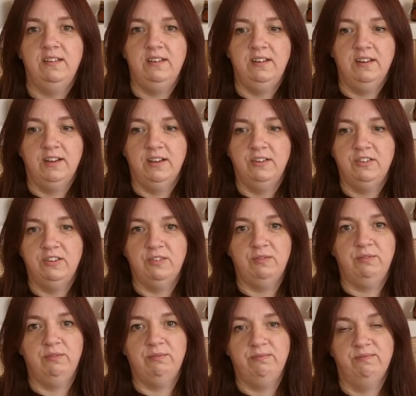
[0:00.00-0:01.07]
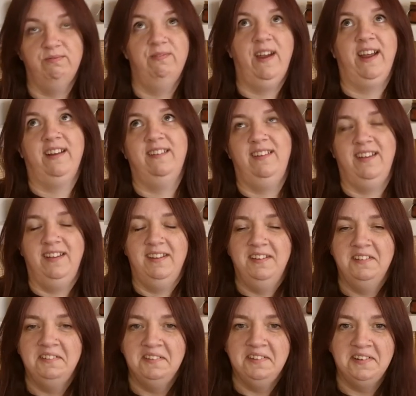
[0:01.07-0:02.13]
you know, just wrecks it.
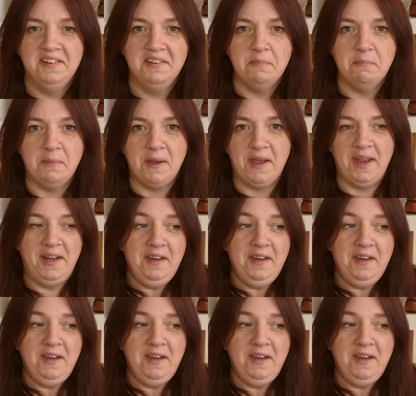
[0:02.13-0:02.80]
But